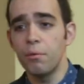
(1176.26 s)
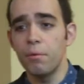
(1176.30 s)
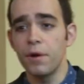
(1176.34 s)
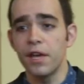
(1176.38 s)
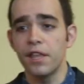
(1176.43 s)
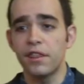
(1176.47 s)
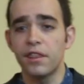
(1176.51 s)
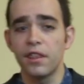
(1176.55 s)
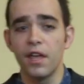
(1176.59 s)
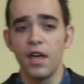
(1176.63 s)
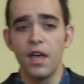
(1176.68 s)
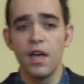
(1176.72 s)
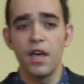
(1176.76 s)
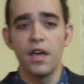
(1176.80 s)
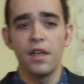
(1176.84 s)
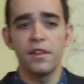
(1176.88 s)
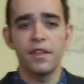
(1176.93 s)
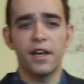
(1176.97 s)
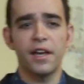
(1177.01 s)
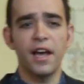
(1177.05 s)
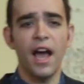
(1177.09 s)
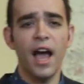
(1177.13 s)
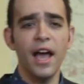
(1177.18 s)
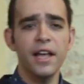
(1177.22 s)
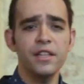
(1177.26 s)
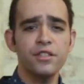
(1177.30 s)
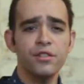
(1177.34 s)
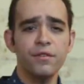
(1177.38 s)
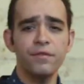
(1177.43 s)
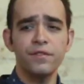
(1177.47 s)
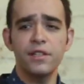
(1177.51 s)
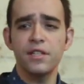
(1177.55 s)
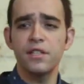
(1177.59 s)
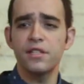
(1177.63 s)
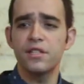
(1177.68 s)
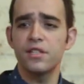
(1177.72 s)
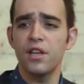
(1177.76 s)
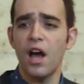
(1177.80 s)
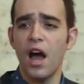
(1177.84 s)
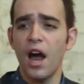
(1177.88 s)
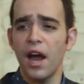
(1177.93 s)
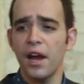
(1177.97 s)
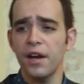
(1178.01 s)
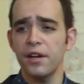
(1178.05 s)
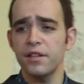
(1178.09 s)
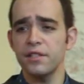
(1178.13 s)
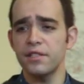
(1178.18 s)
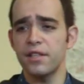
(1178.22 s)
with the kinds of
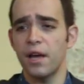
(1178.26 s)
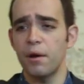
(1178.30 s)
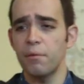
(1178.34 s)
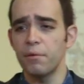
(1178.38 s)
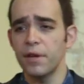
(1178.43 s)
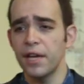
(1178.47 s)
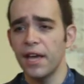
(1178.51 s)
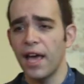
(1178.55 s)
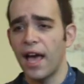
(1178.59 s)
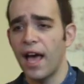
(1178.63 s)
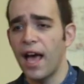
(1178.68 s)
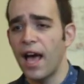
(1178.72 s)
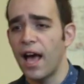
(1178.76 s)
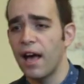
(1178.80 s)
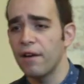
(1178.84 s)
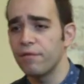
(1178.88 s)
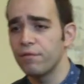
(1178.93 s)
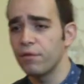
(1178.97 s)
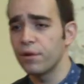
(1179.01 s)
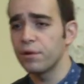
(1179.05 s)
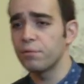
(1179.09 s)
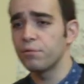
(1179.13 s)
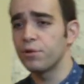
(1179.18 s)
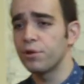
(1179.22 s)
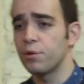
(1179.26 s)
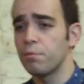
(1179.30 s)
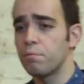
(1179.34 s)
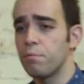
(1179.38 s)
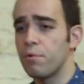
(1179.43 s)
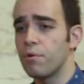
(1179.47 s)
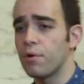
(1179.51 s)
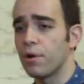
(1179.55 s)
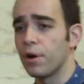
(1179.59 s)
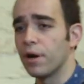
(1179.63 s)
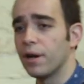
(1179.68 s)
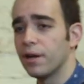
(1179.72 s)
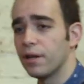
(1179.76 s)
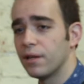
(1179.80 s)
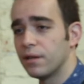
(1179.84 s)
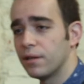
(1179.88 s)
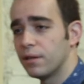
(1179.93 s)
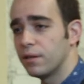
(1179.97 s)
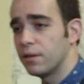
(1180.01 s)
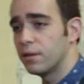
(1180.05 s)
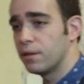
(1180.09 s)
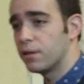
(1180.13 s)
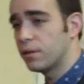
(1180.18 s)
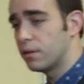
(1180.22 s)
desires that we have when we're bored.
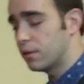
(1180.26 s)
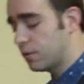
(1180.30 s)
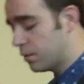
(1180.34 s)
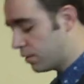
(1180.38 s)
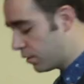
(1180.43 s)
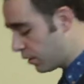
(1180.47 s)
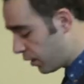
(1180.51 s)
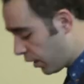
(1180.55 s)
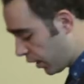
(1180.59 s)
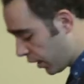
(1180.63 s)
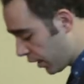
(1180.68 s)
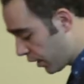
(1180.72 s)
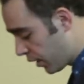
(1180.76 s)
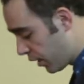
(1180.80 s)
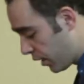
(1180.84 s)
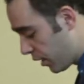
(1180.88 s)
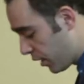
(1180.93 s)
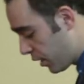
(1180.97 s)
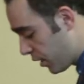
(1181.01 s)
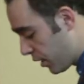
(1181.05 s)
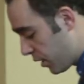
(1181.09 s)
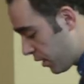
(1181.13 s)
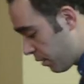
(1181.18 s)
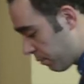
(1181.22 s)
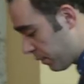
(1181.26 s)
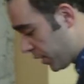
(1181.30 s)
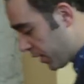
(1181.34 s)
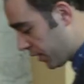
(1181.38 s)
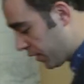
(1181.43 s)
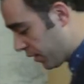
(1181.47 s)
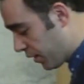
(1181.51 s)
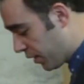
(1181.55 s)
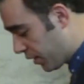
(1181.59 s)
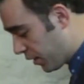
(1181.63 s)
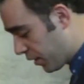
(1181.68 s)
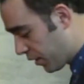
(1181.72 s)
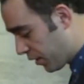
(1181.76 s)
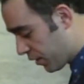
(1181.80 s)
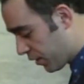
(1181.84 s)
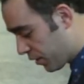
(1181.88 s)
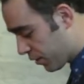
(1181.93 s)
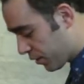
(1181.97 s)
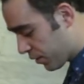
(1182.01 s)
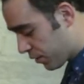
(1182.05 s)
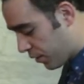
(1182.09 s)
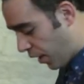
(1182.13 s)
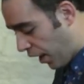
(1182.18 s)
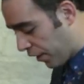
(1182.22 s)
I mean,
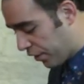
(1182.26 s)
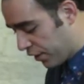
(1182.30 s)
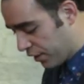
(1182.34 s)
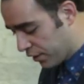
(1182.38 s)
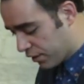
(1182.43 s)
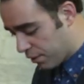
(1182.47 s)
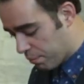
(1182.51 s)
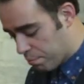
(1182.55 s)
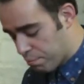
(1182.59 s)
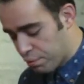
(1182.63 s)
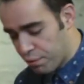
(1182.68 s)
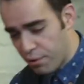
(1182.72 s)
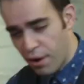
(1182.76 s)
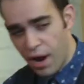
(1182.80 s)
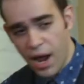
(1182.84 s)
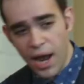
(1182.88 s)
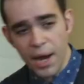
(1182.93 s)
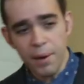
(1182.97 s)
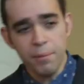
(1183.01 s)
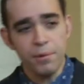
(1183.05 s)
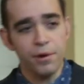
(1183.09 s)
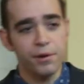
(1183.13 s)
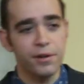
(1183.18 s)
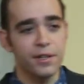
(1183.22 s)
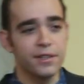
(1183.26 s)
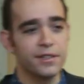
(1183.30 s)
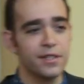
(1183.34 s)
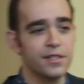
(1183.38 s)
I think the primary